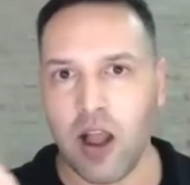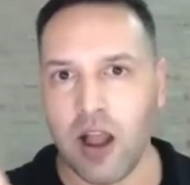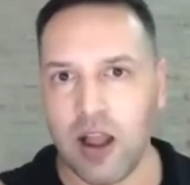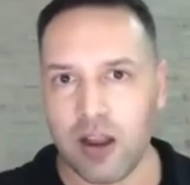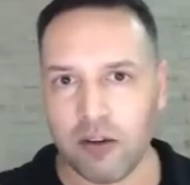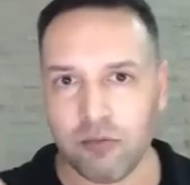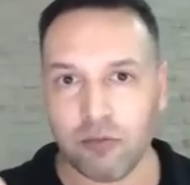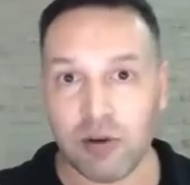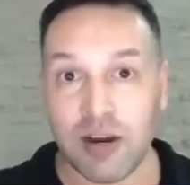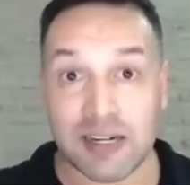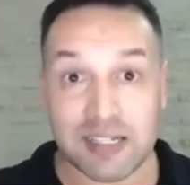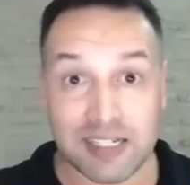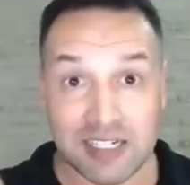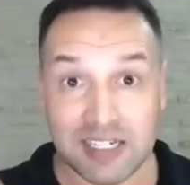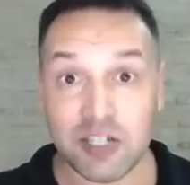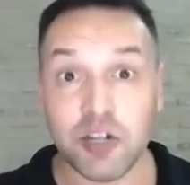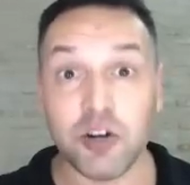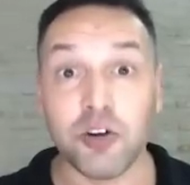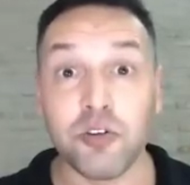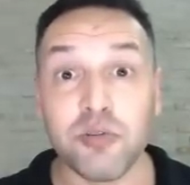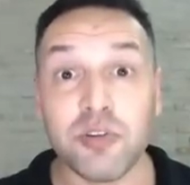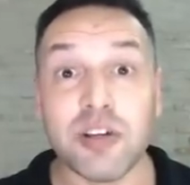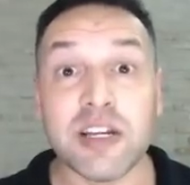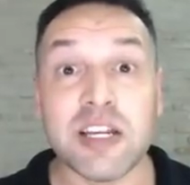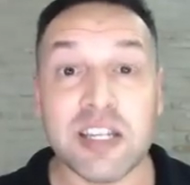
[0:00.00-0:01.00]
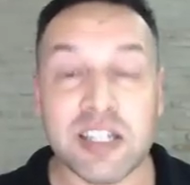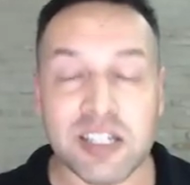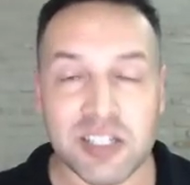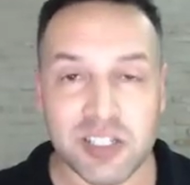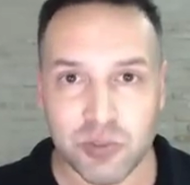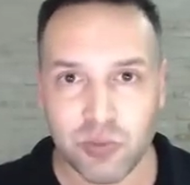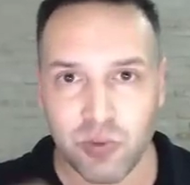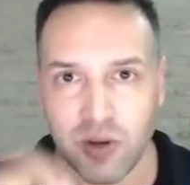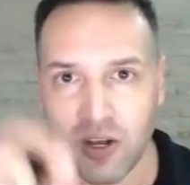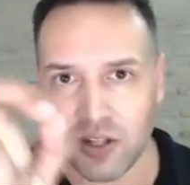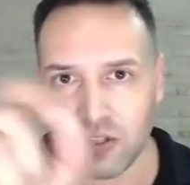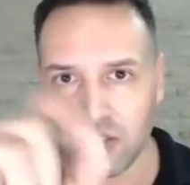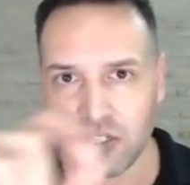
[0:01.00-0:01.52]
writing Korean as
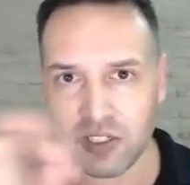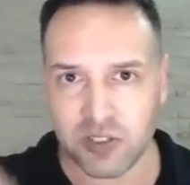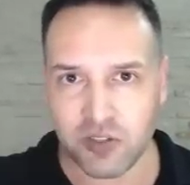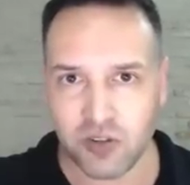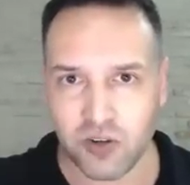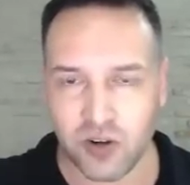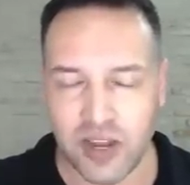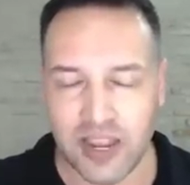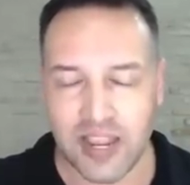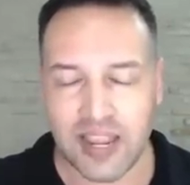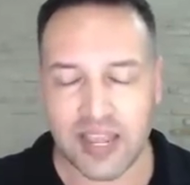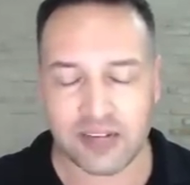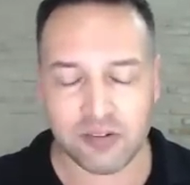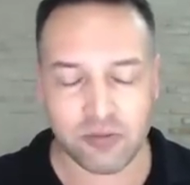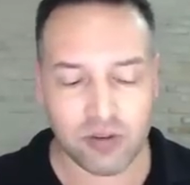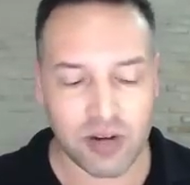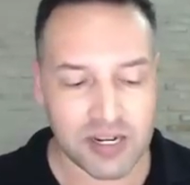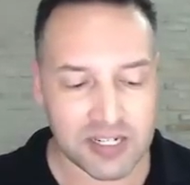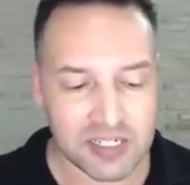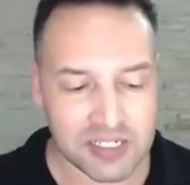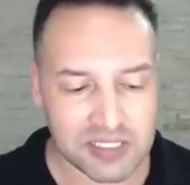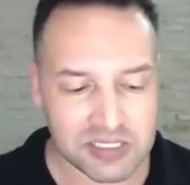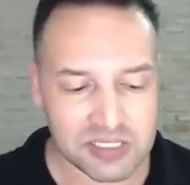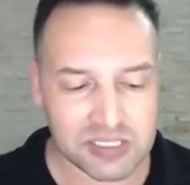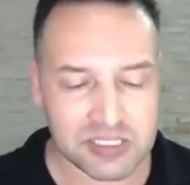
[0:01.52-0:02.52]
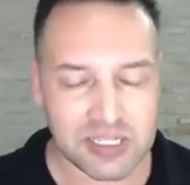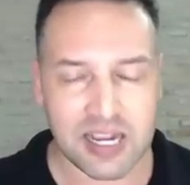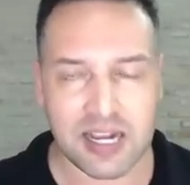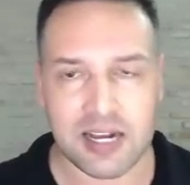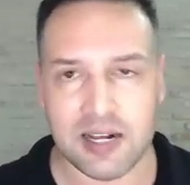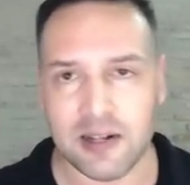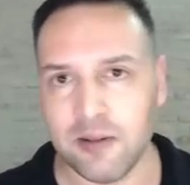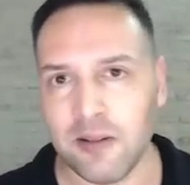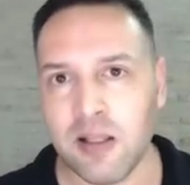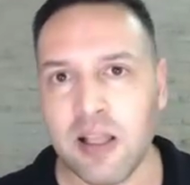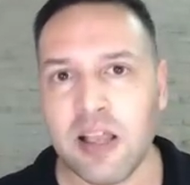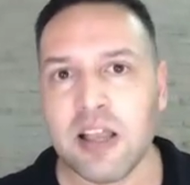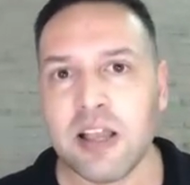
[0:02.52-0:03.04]
well in your handwriting
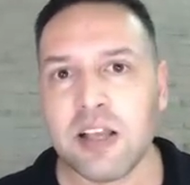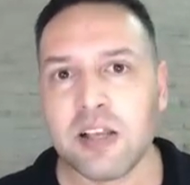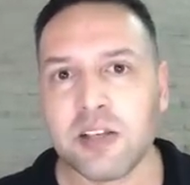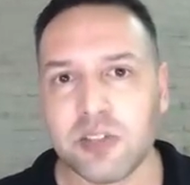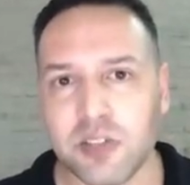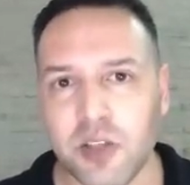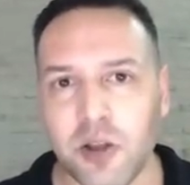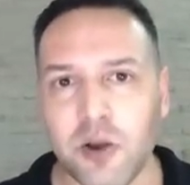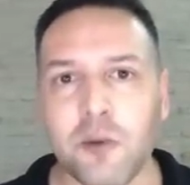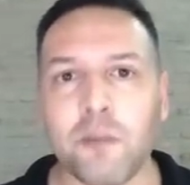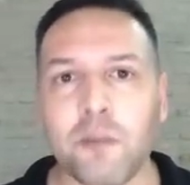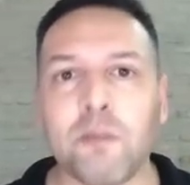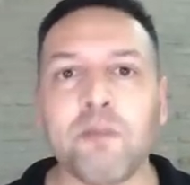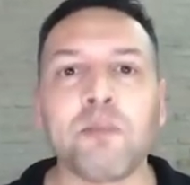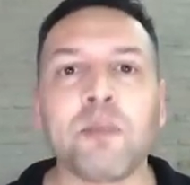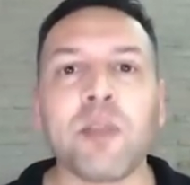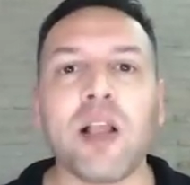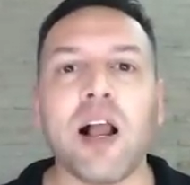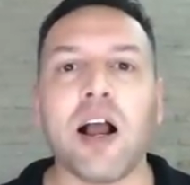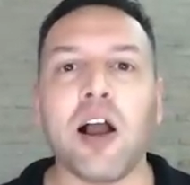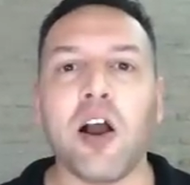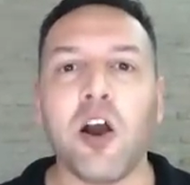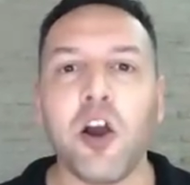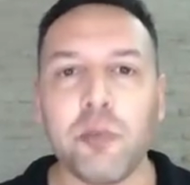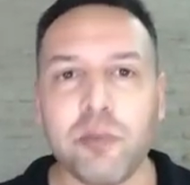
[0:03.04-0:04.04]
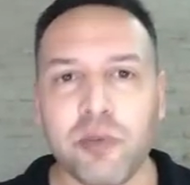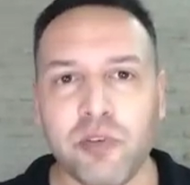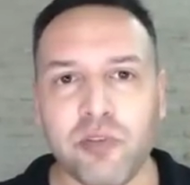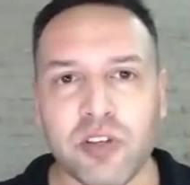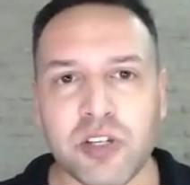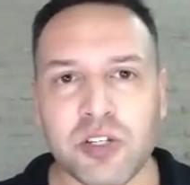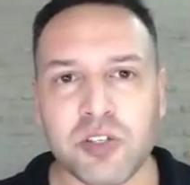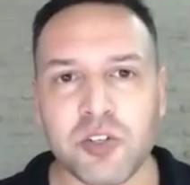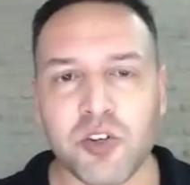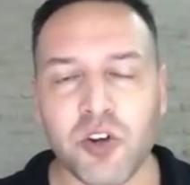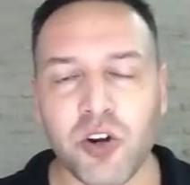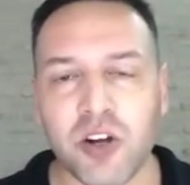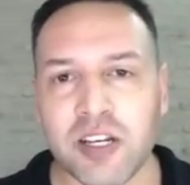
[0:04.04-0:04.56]
style. So I hope you've
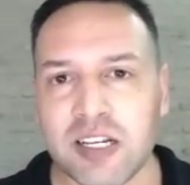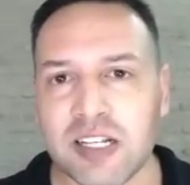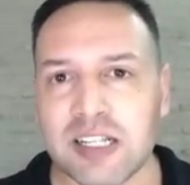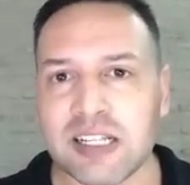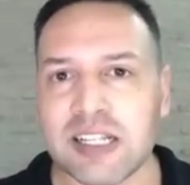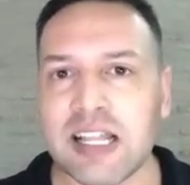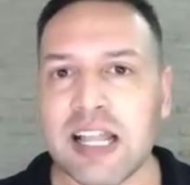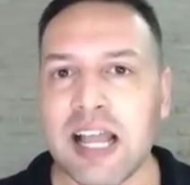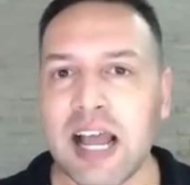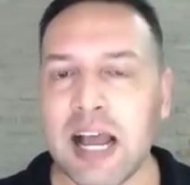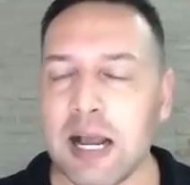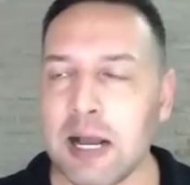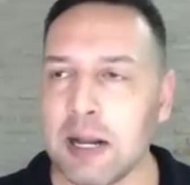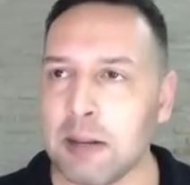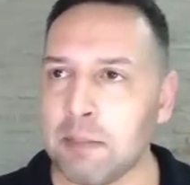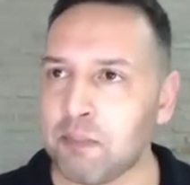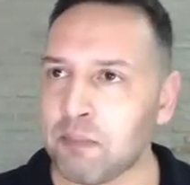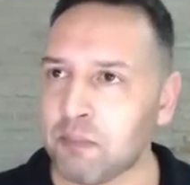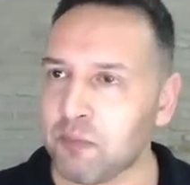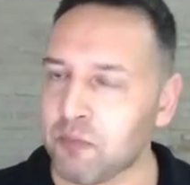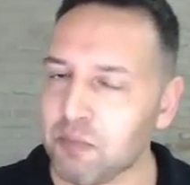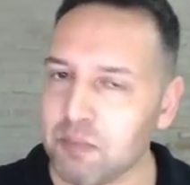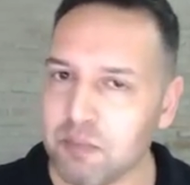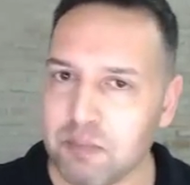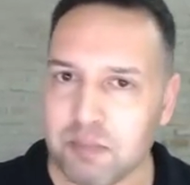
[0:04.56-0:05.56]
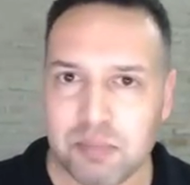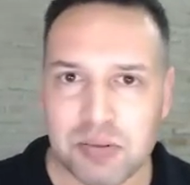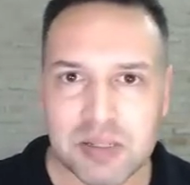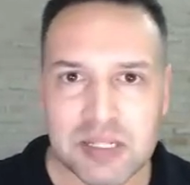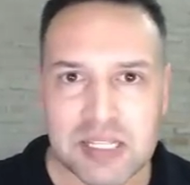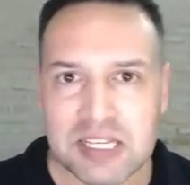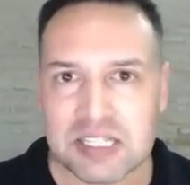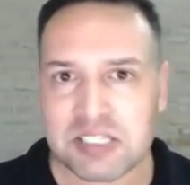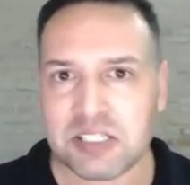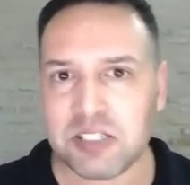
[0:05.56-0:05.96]
enjoyed it. Please